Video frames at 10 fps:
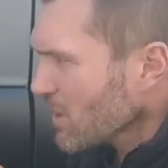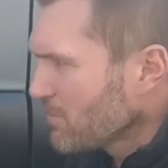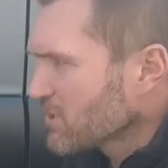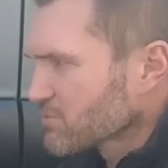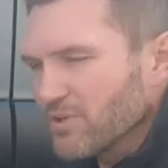
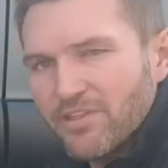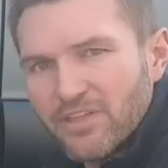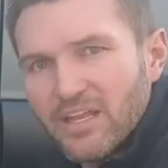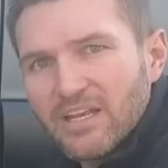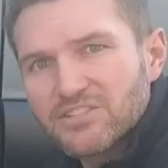but it's really
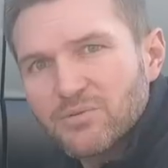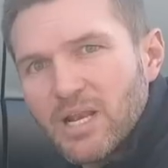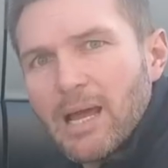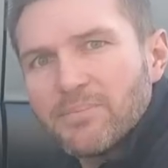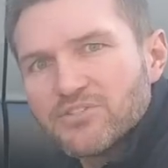thin. And so what
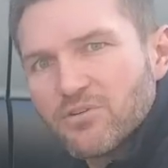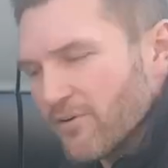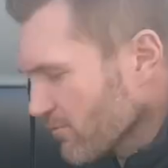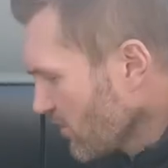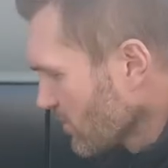happens? You're
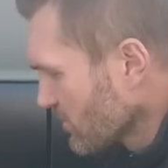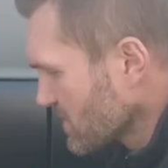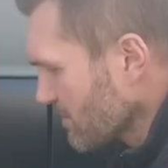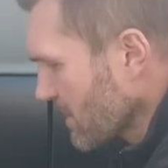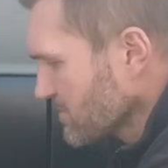off road, a little
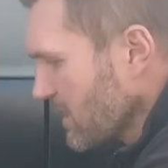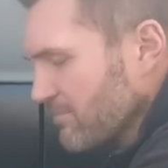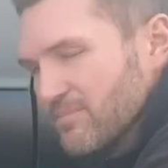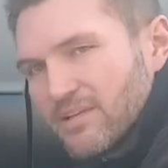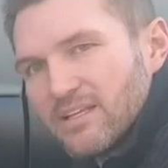chip comes
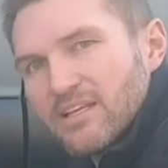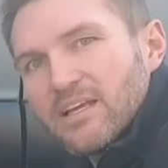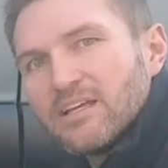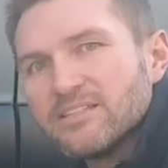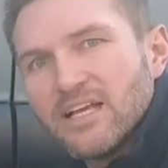up,
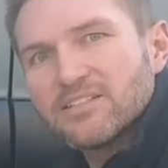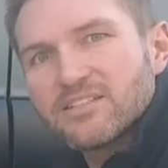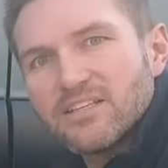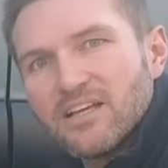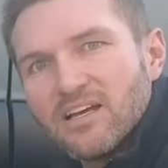dents
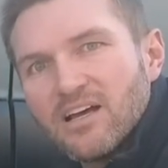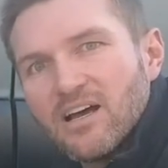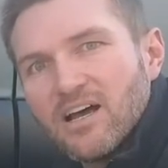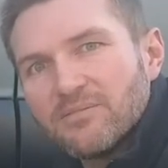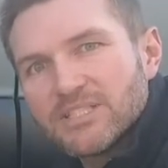
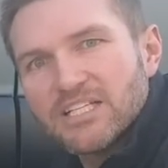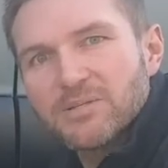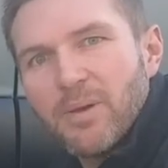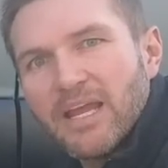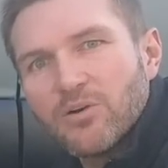the takes the
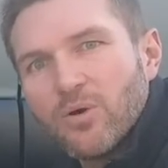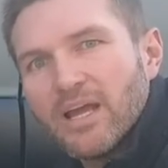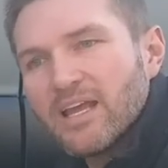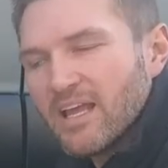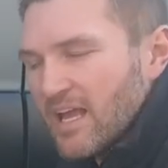paint
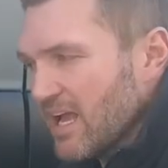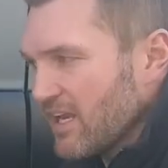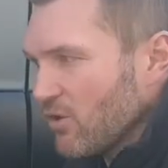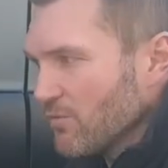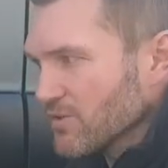away,
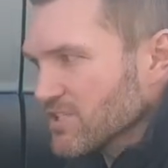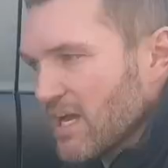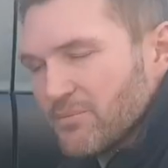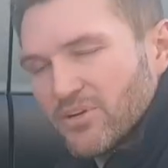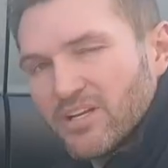and over
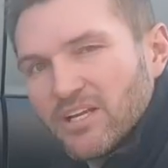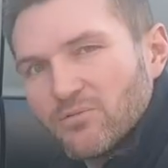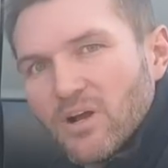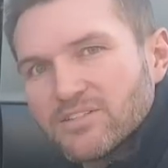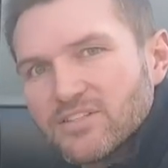time you're going to get
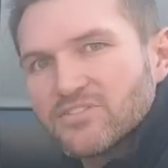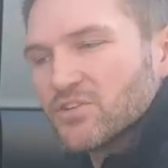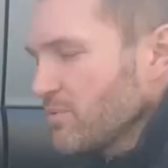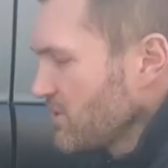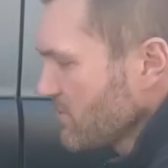rust. And
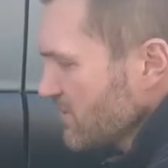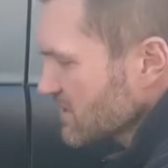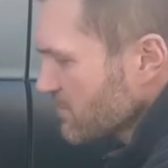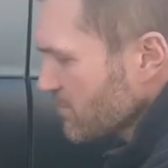so we do this to